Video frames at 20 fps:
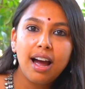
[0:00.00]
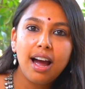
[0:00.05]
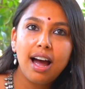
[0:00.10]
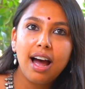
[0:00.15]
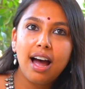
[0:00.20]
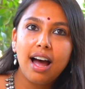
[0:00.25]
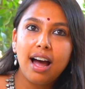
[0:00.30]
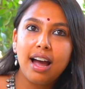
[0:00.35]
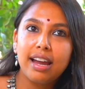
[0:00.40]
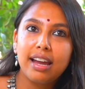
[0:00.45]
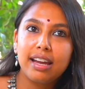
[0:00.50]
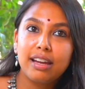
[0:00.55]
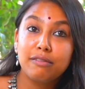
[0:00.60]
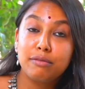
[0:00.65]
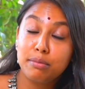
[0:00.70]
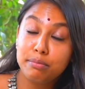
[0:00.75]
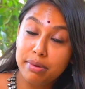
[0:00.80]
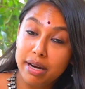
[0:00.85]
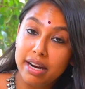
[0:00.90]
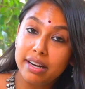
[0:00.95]
I have
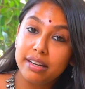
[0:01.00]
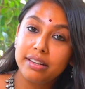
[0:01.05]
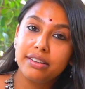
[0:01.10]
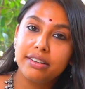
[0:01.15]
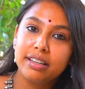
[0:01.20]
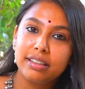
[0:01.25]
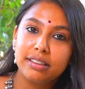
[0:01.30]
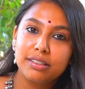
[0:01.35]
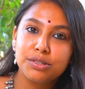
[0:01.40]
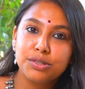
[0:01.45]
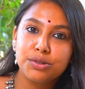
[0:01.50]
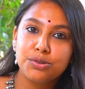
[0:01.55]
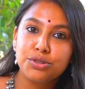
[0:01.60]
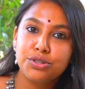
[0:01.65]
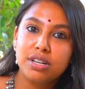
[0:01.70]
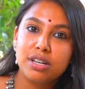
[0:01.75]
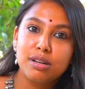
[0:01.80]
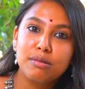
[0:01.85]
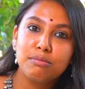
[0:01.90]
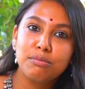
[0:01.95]
been pioneering the
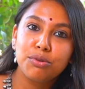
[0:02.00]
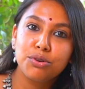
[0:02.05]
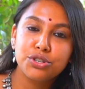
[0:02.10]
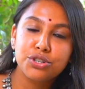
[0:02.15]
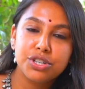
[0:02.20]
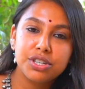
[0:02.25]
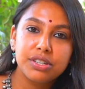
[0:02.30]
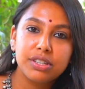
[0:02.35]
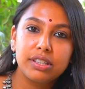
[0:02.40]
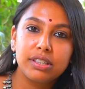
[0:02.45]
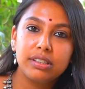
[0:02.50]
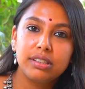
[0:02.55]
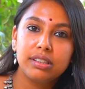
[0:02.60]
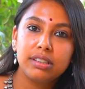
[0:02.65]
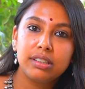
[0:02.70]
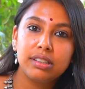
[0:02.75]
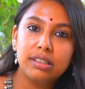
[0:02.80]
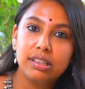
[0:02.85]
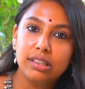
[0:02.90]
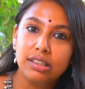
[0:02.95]
social and emotional
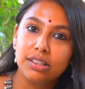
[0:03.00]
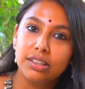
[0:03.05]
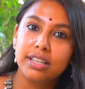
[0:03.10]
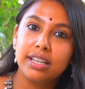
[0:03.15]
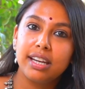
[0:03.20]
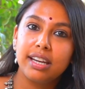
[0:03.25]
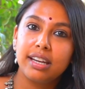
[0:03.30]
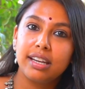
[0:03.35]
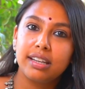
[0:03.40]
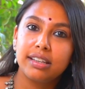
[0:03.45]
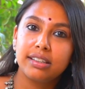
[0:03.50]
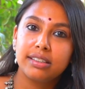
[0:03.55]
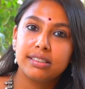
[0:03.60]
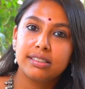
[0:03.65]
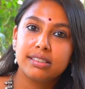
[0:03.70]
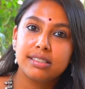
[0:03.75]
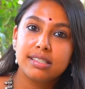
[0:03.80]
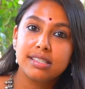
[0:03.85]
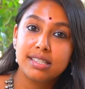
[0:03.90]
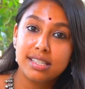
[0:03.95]
learning
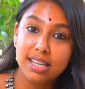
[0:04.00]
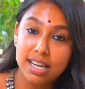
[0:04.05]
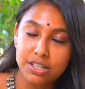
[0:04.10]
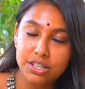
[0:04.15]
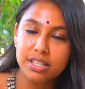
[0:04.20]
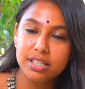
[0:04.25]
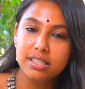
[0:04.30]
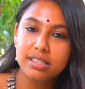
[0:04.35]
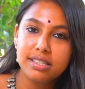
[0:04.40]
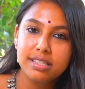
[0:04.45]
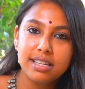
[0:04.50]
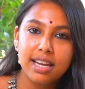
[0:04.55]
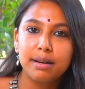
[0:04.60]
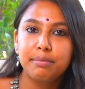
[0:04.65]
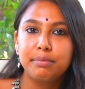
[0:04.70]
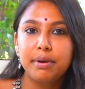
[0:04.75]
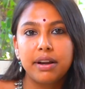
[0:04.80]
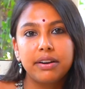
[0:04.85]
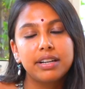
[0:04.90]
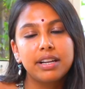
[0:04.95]
sessions at
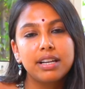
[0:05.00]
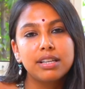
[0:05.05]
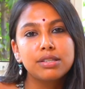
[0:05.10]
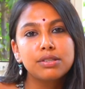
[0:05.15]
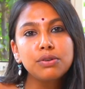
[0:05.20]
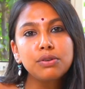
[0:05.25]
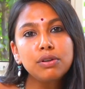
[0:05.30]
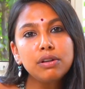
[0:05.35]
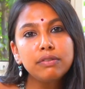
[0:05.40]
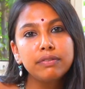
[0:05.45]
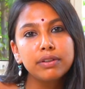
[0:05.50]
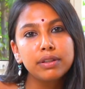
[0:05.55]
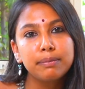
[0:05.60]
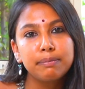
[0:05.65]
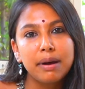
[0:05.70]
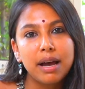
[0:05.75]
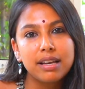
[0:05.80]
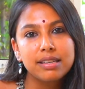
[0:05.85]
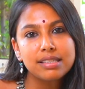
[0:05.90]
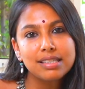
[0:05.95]
Paradise School for the
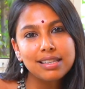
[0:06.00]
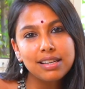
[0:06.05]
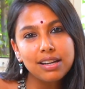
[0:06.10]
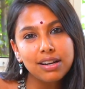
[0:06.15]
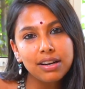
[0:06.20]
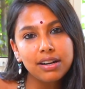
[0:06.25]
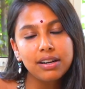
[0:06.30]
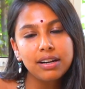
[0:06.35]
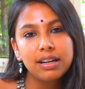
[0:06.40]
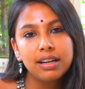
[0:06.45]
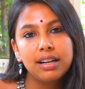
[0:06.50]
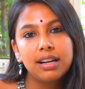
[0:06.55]
past year,